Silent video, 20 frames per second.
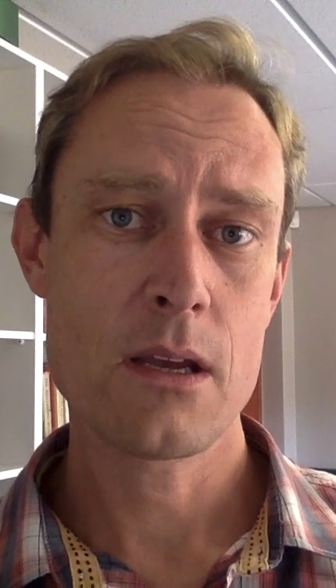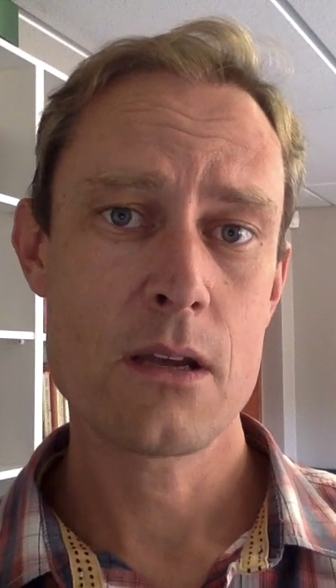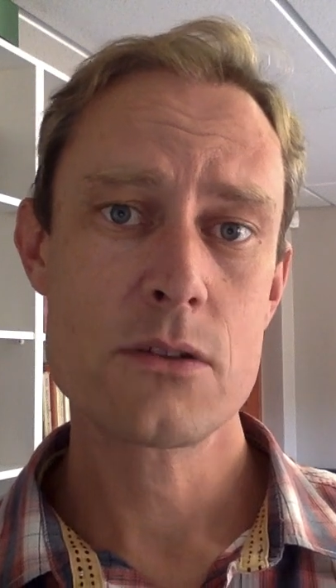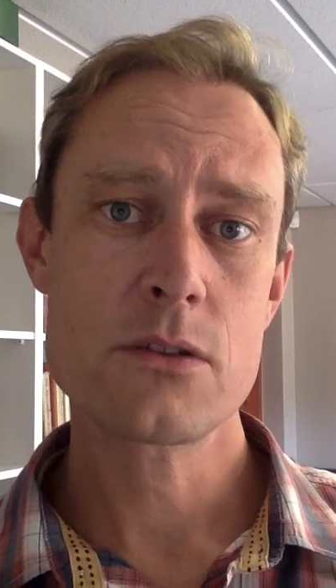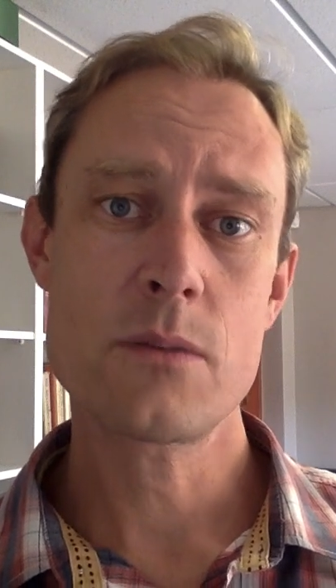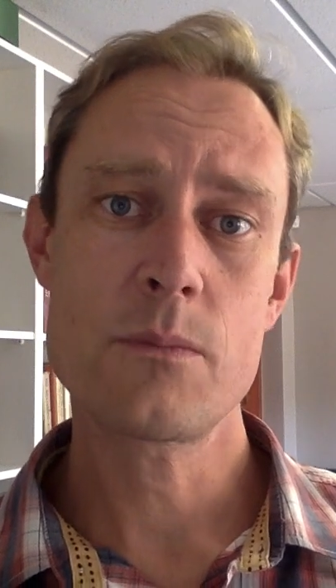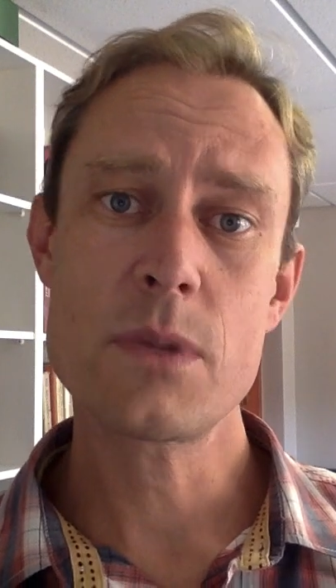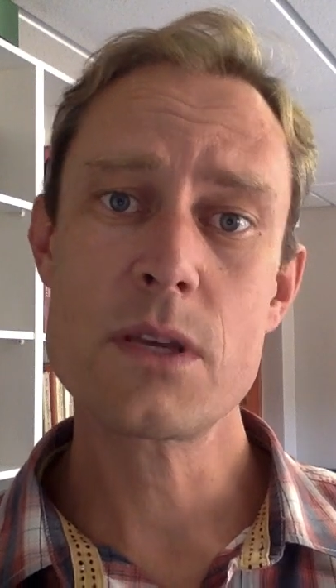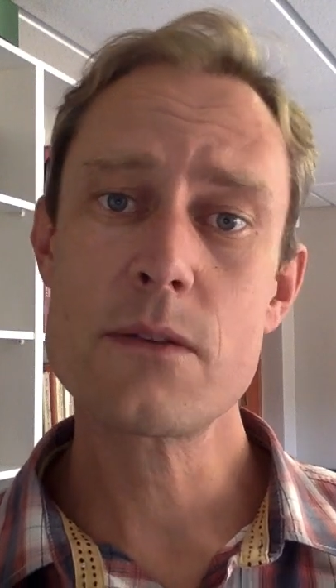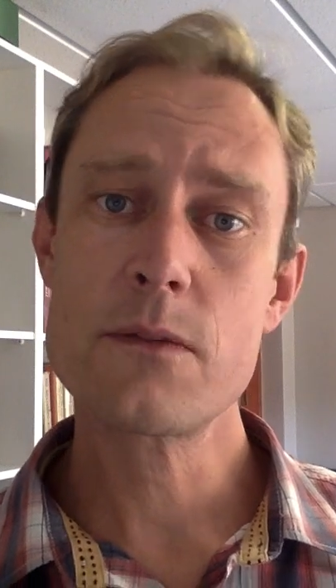
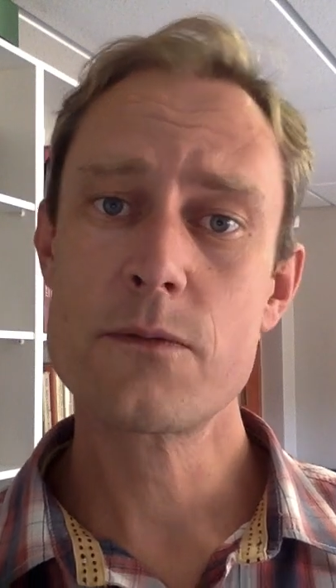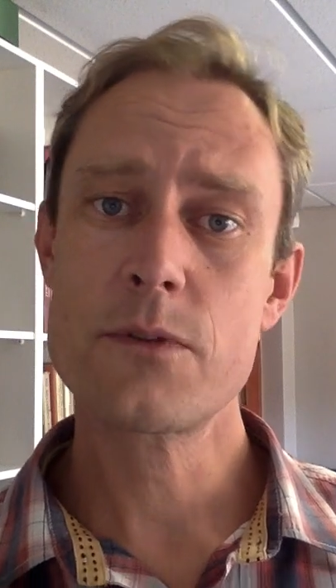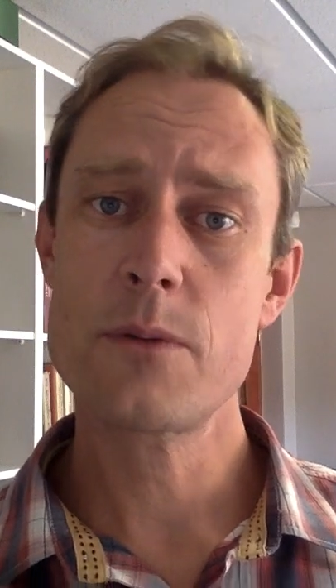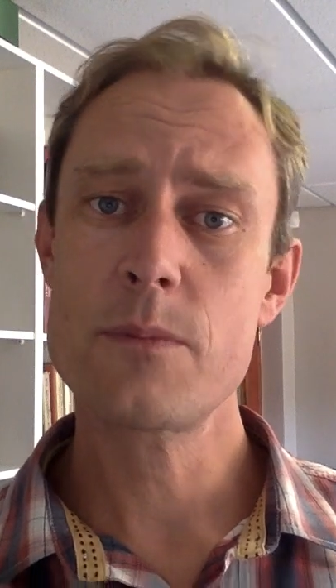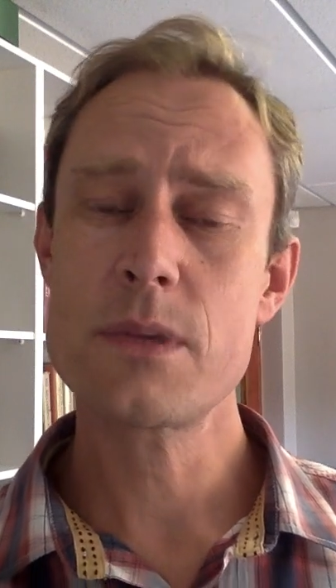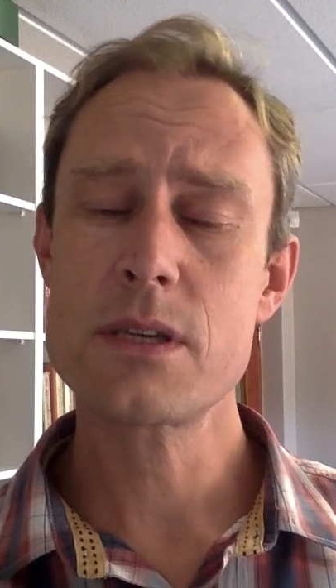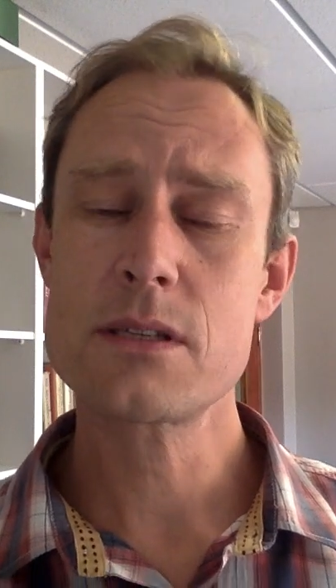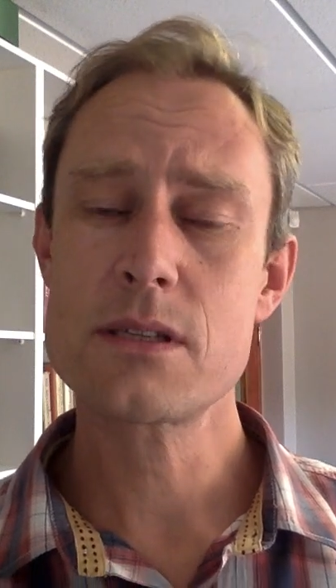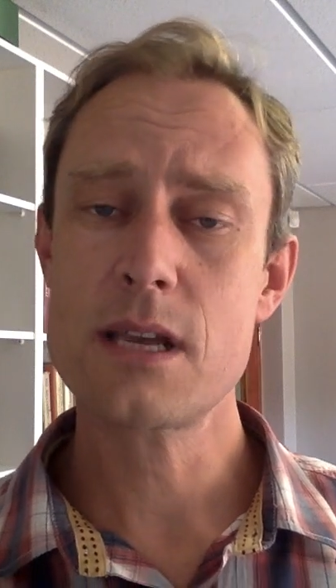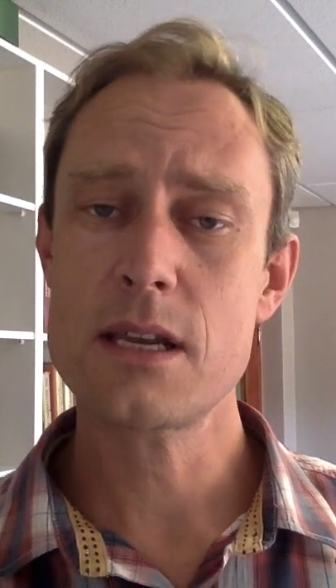So
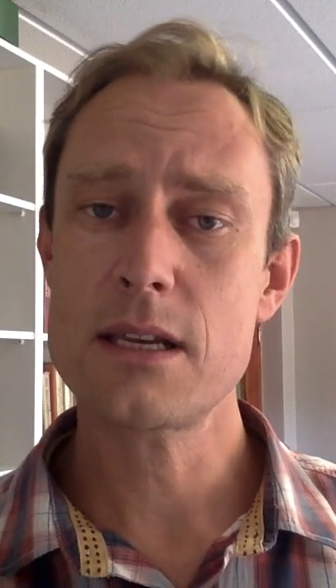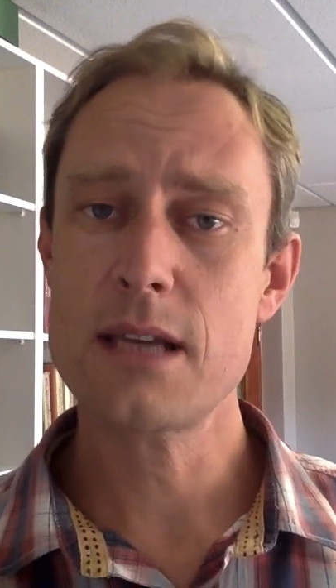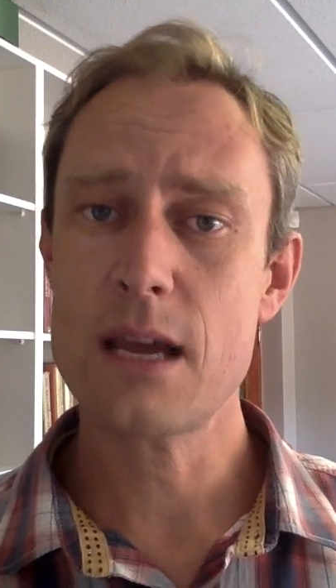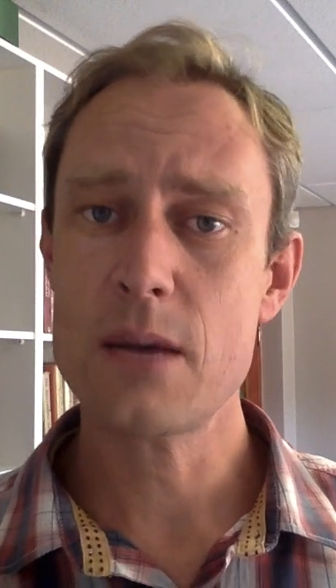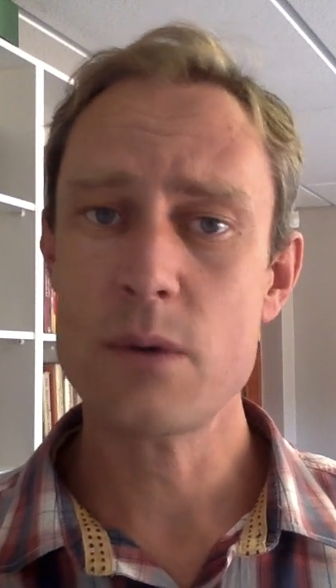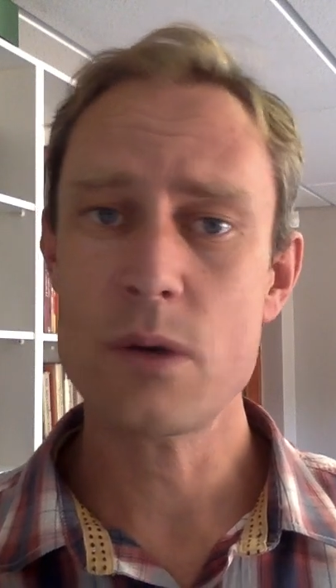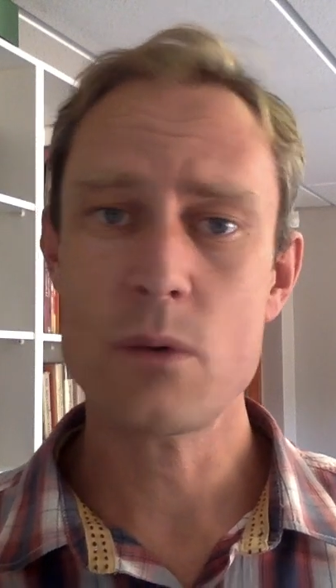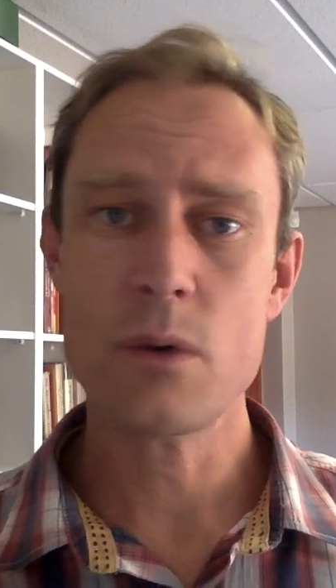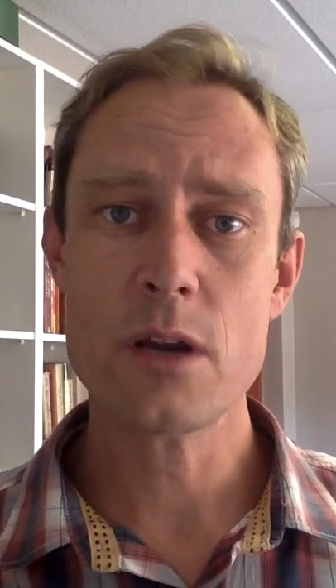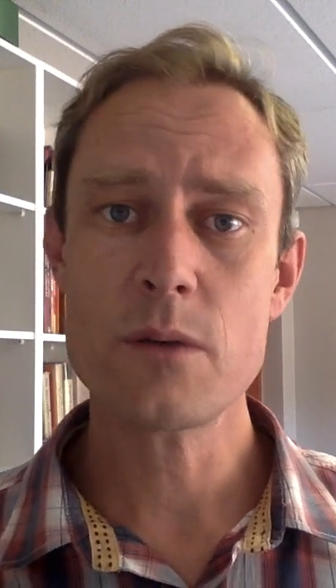from this Sunday,
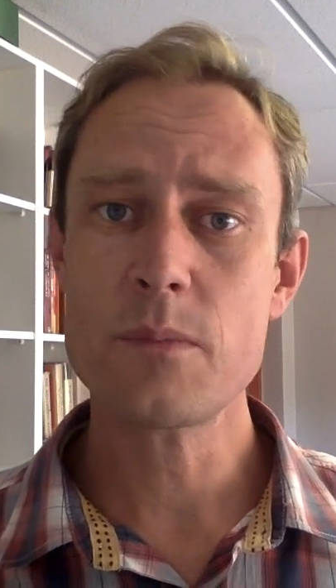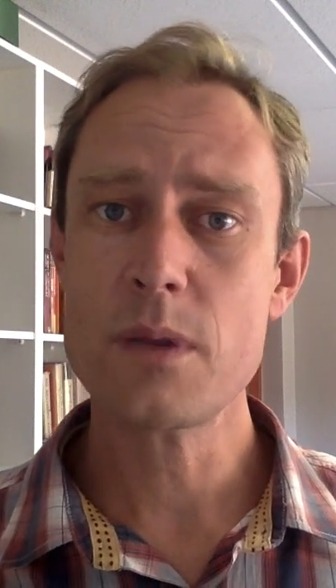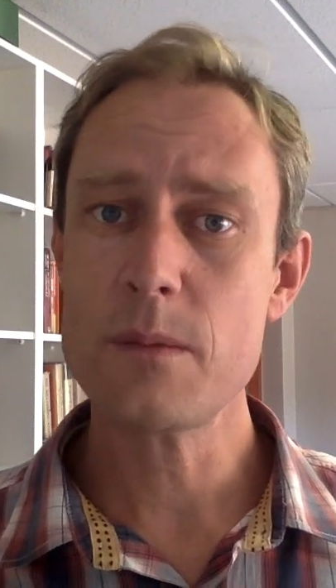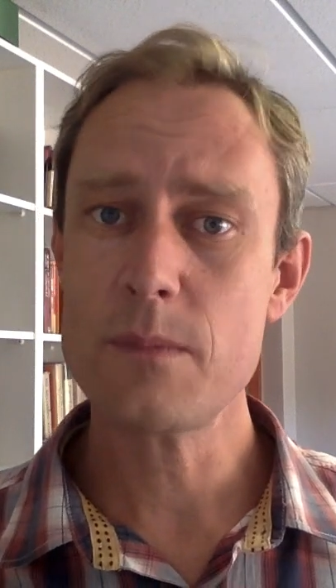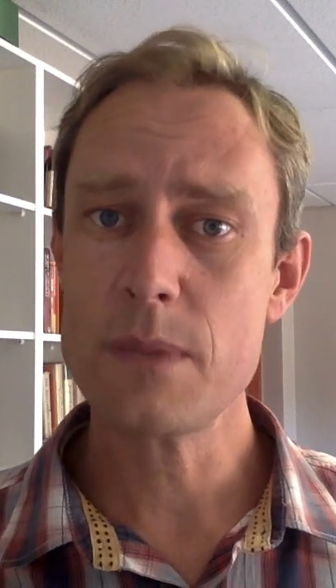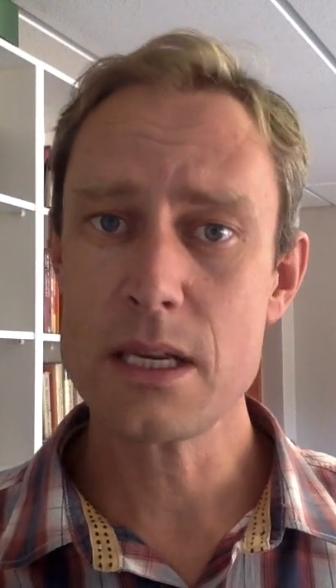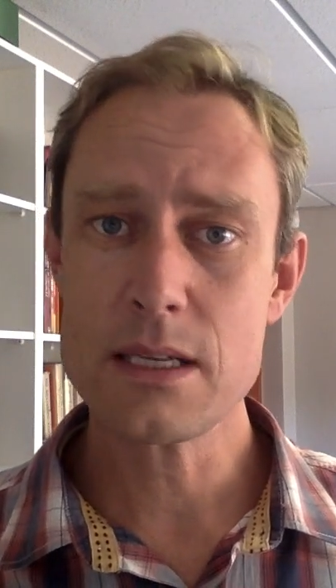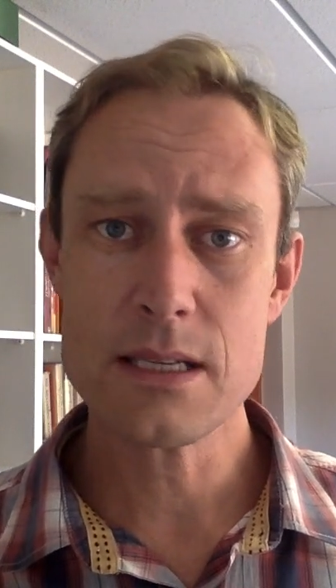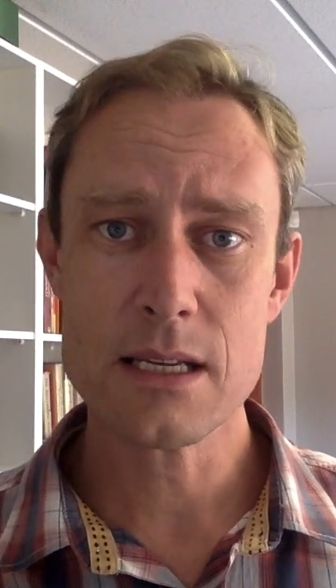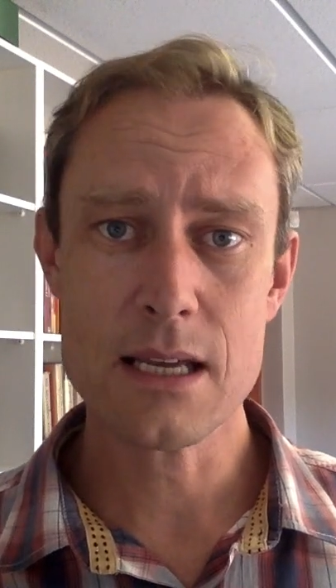we won't be
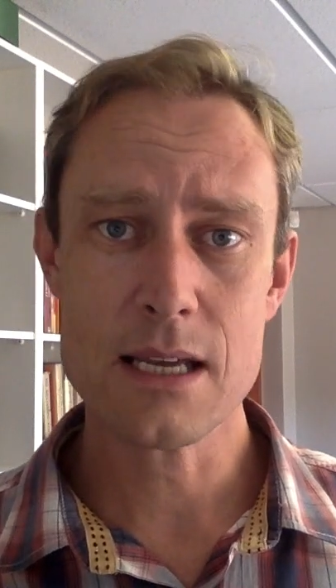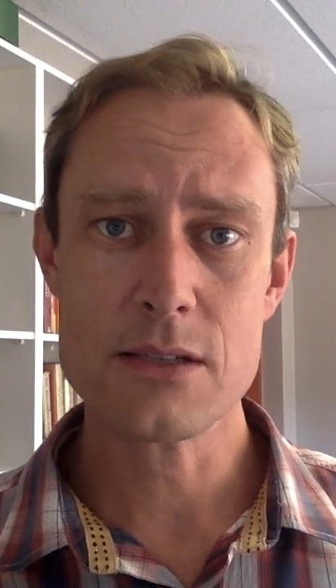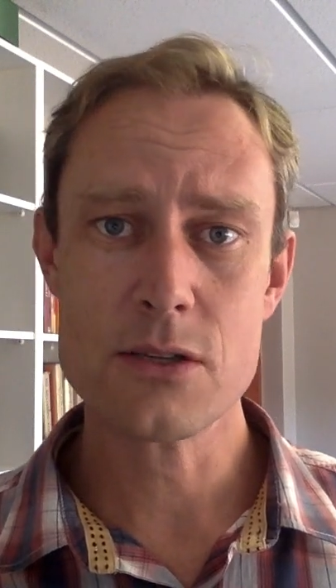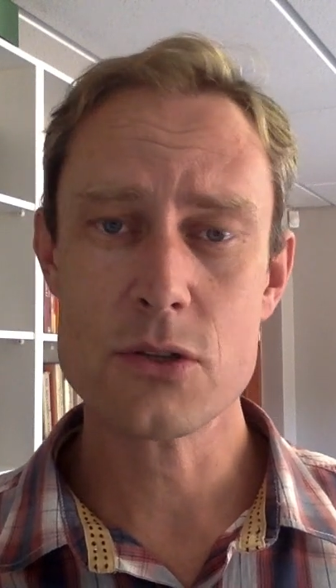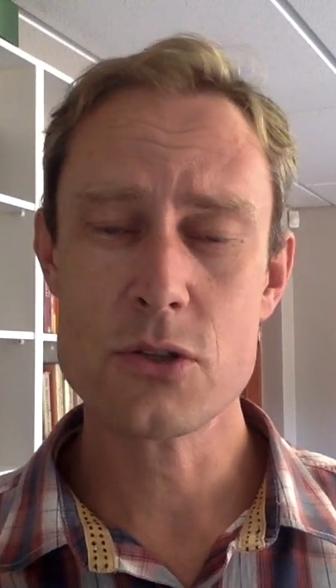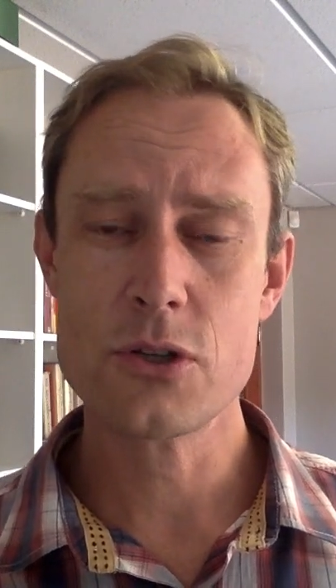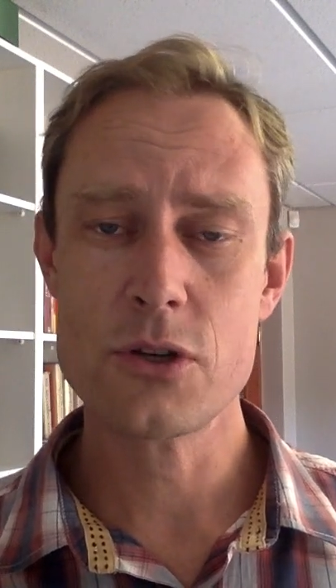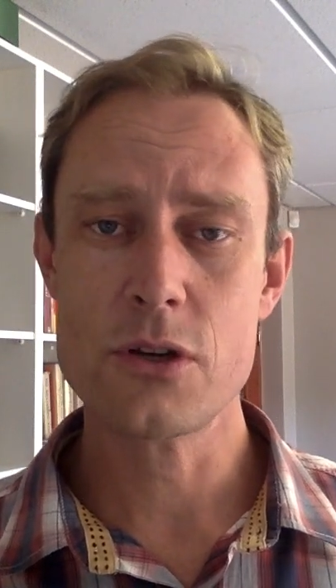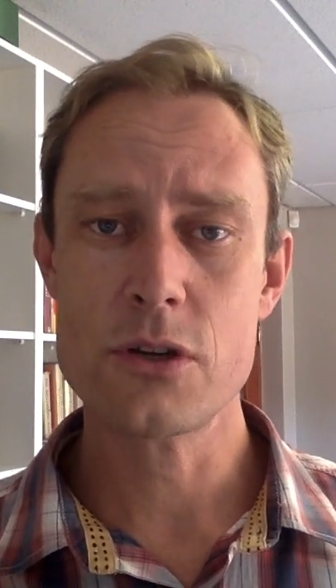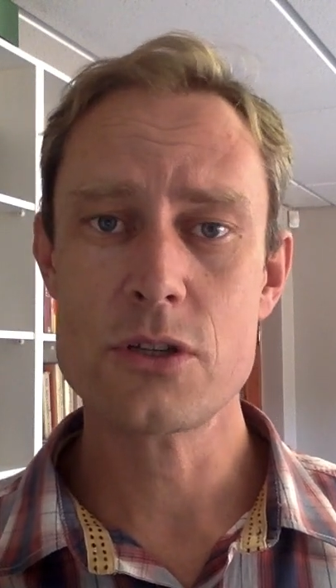meeting as a
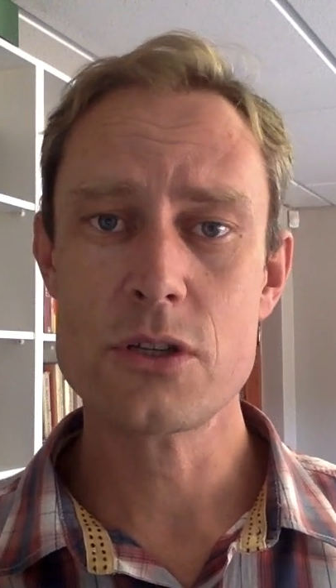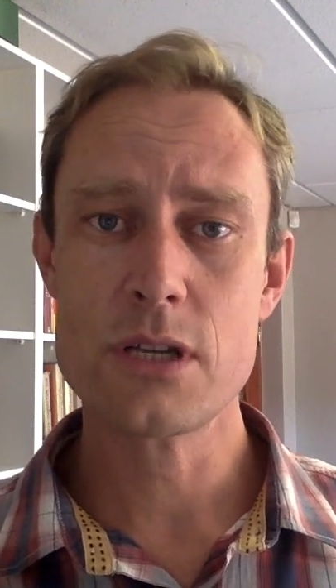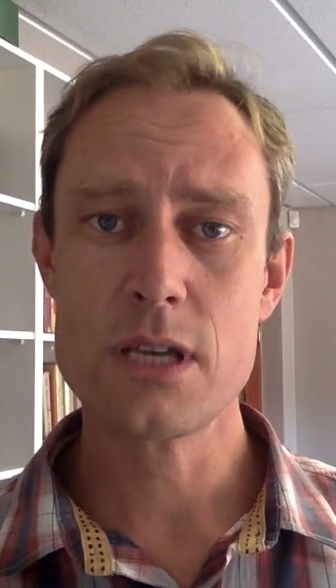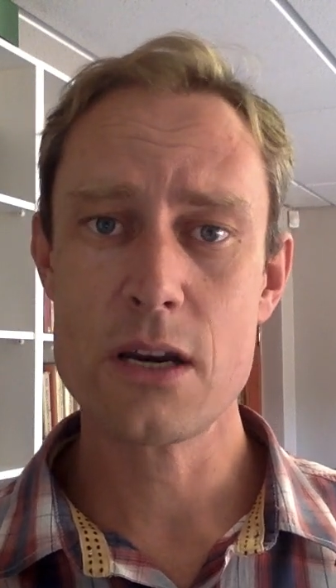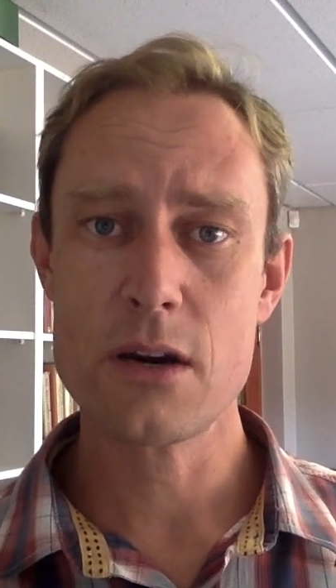church